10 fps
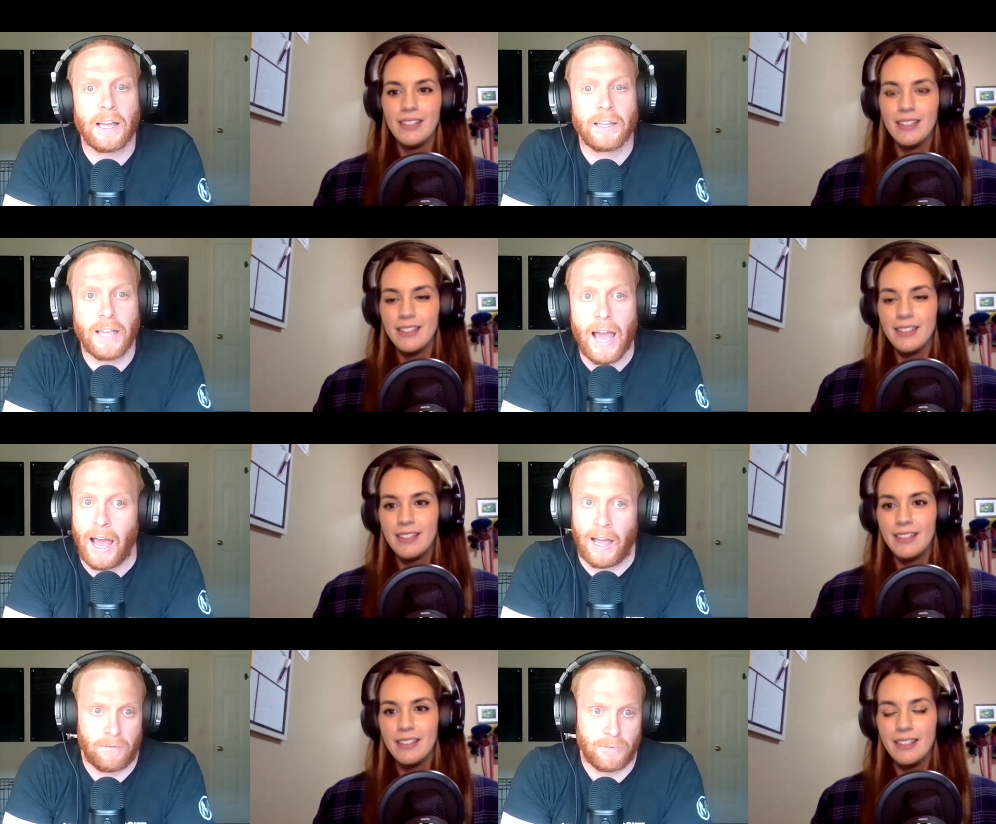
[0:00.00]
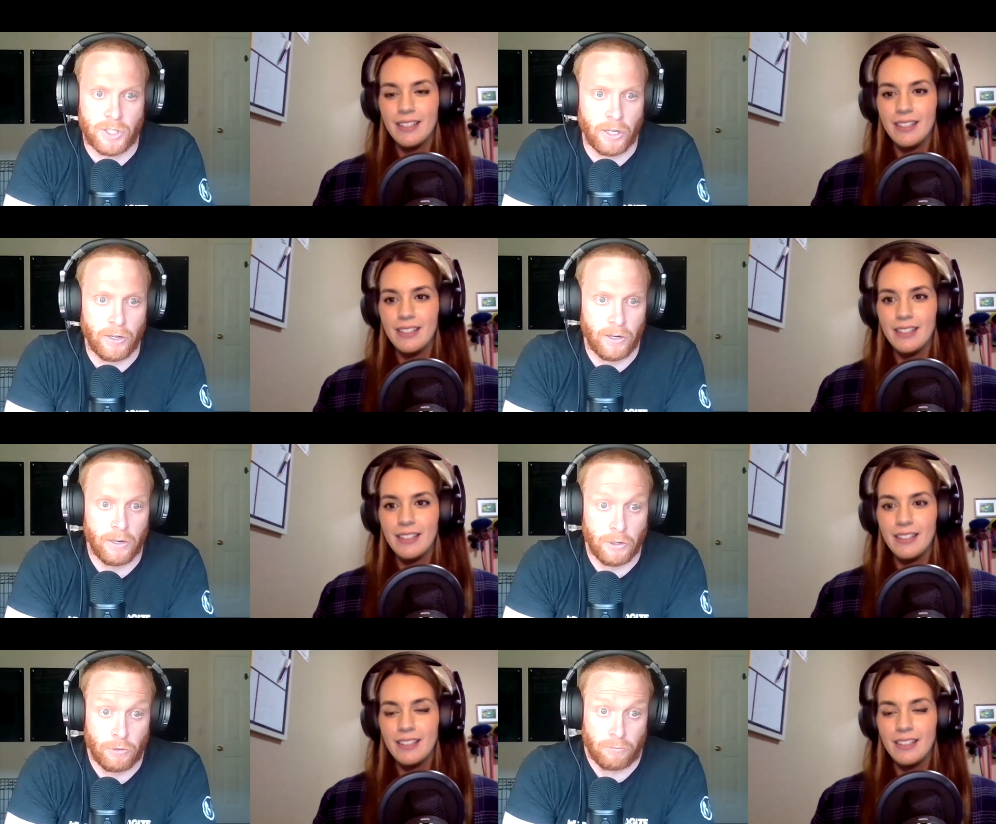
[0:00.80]
Speaker 1: Yeah. So you're
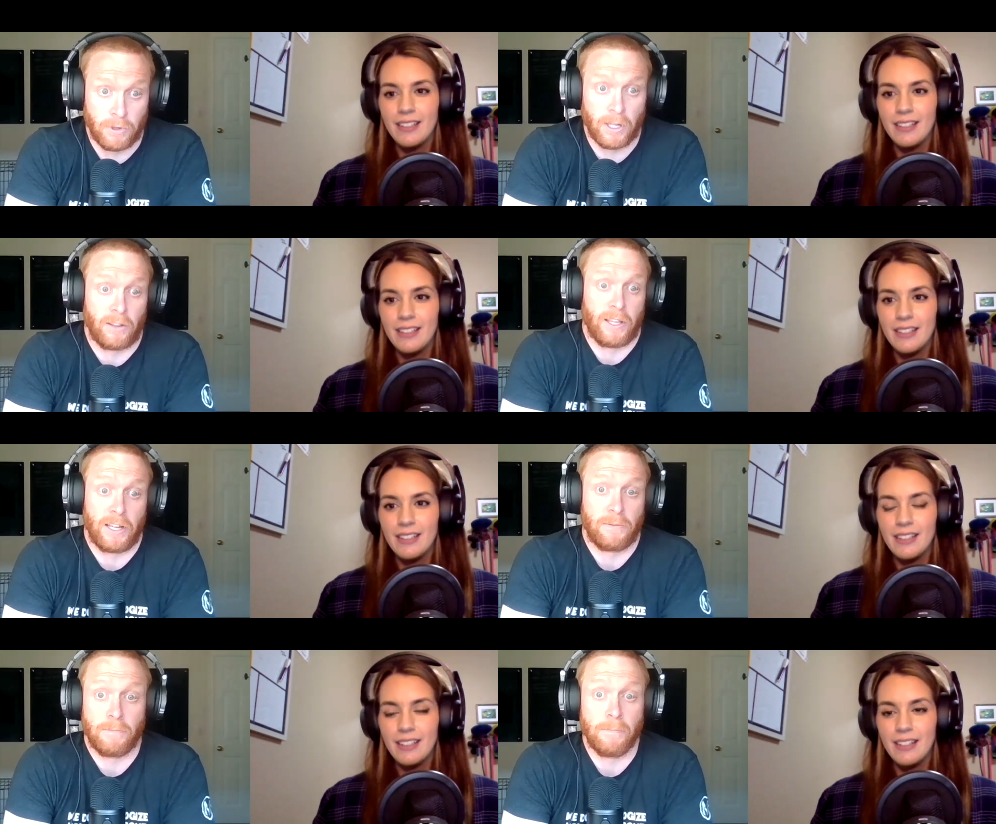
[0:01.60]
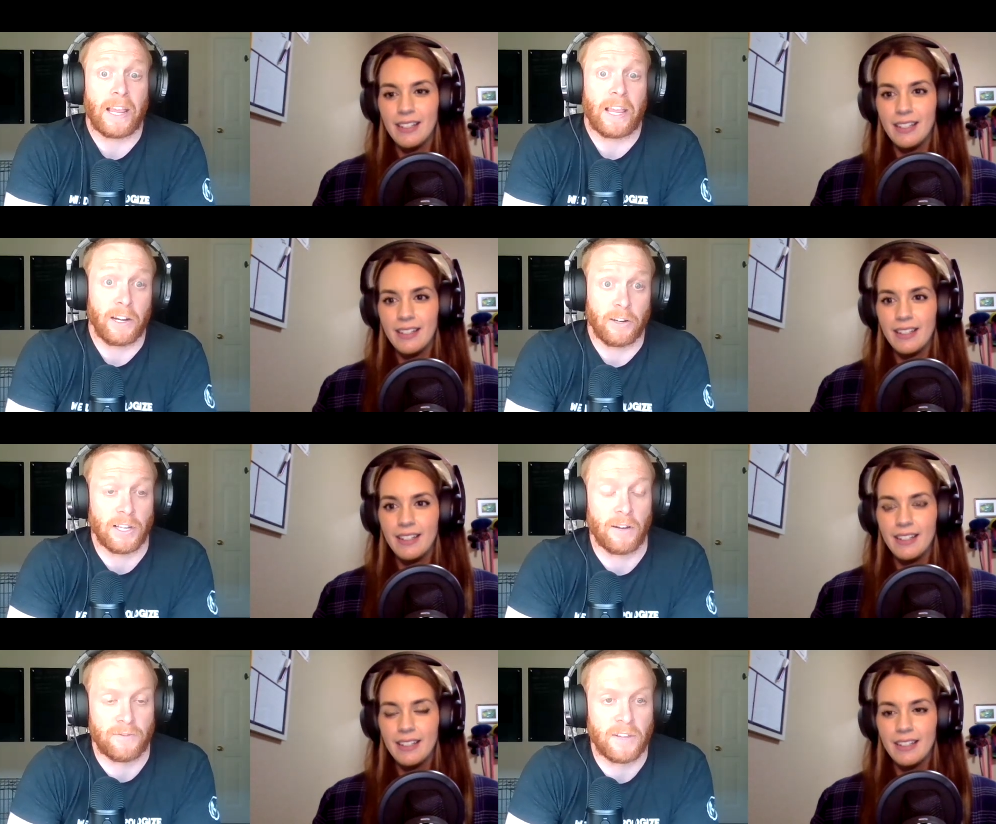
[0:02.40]
you're literally making
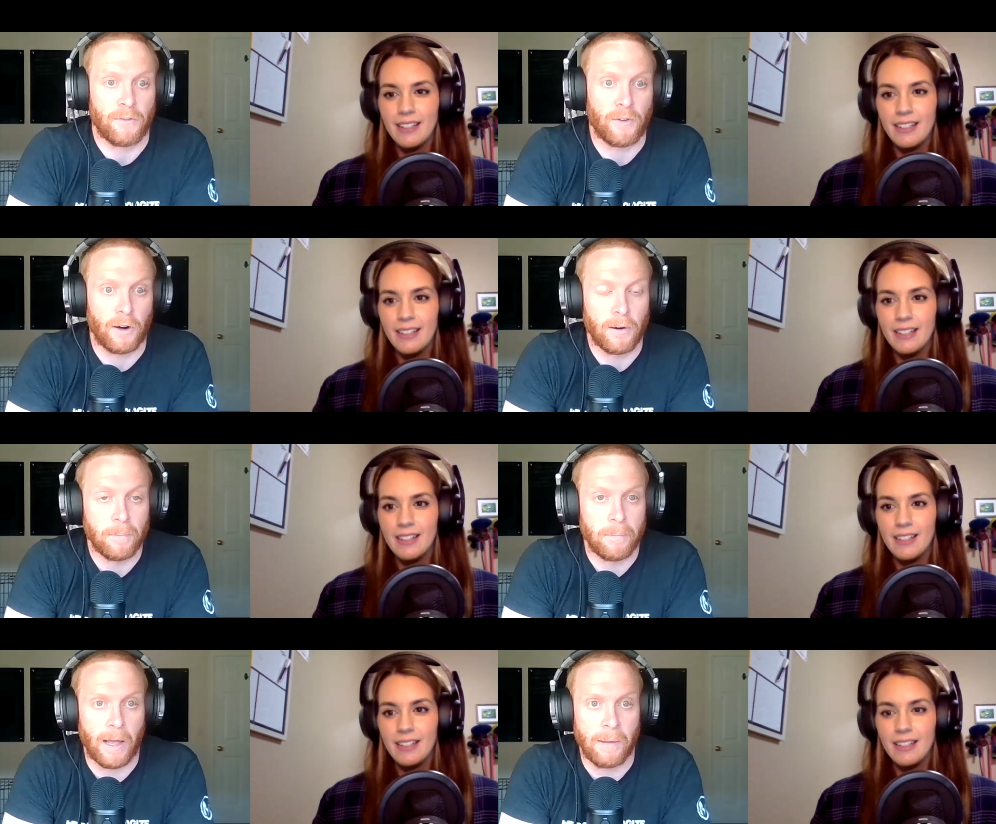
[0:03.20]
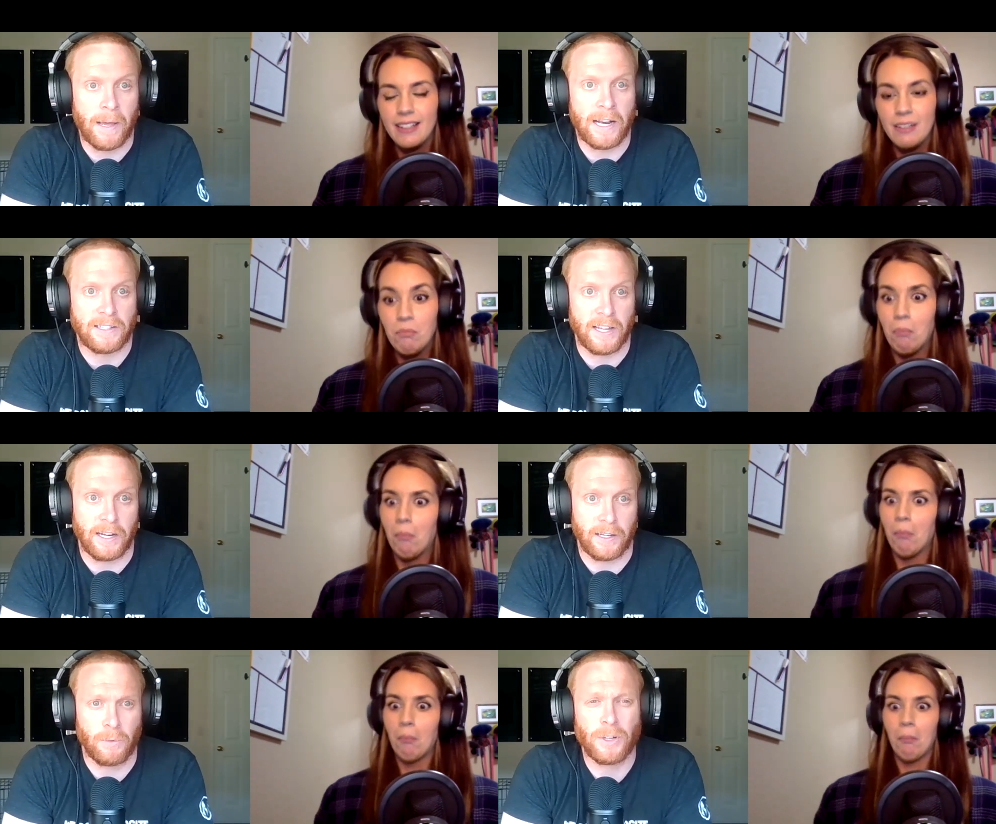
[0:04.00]
yourself tougher by
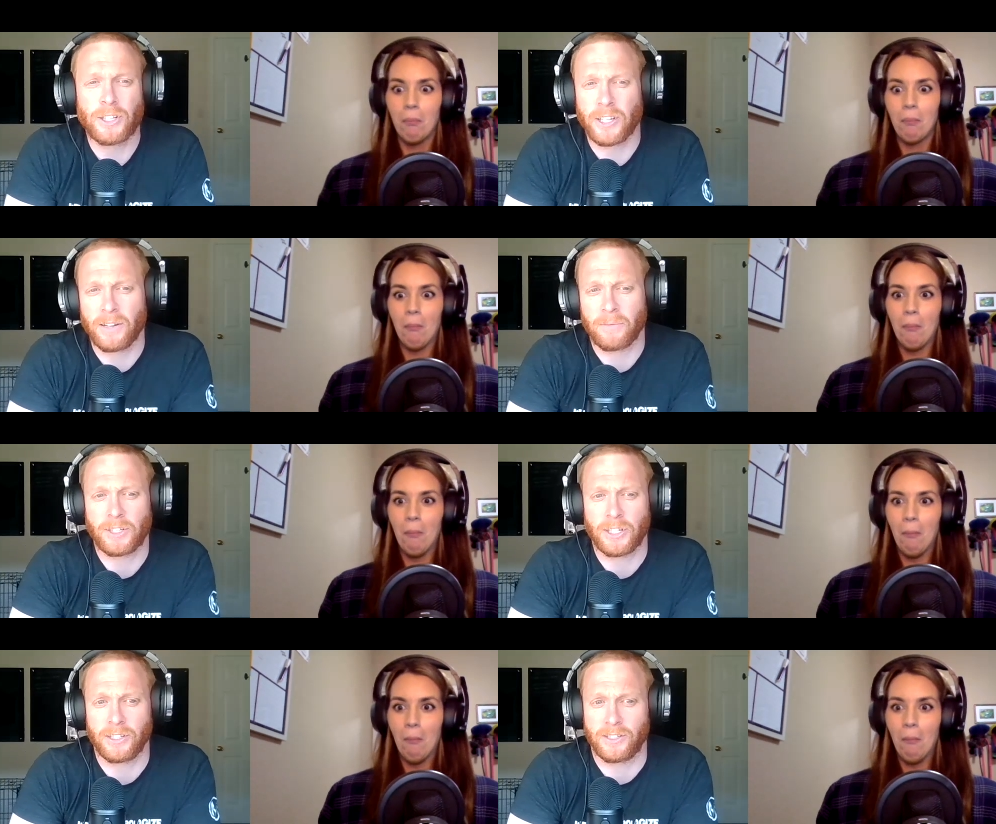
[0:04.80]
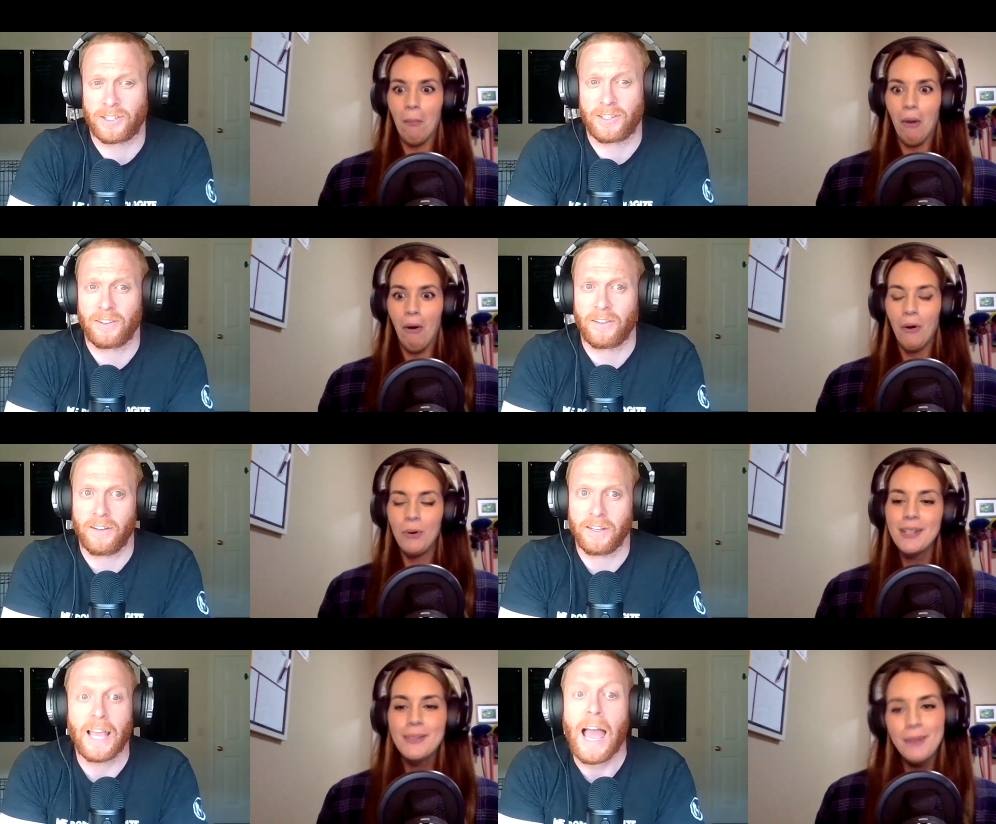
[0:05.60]
meditating, which which is who
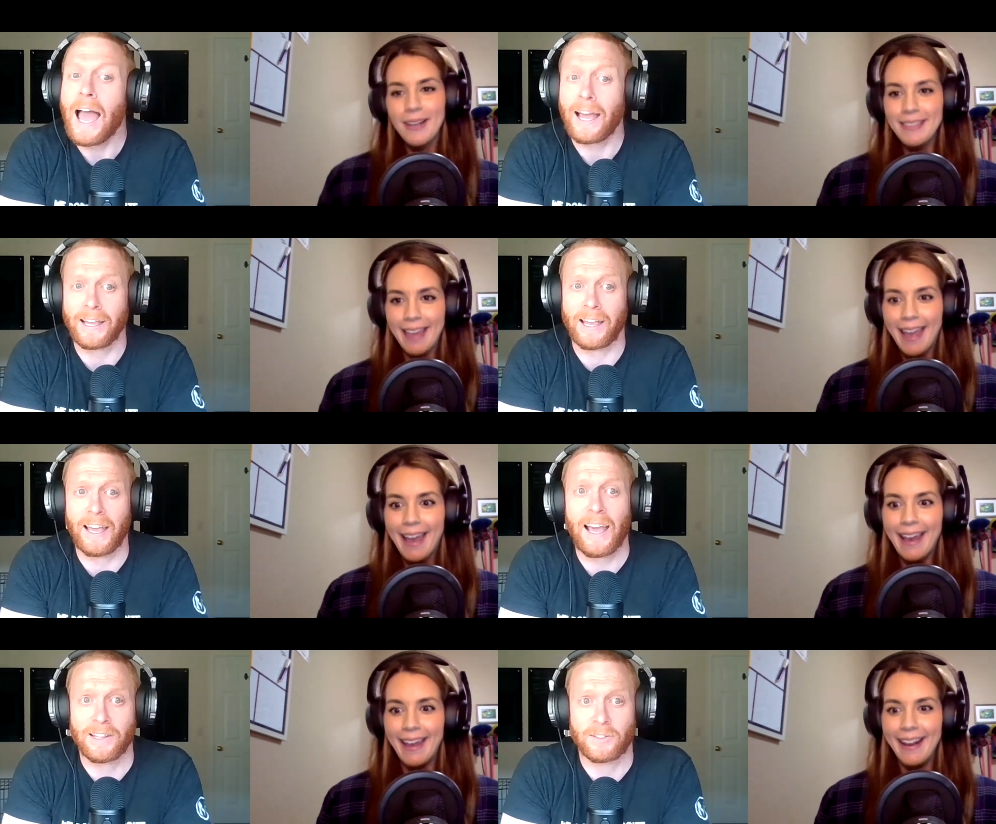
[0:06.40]
does yeah, yeah, that?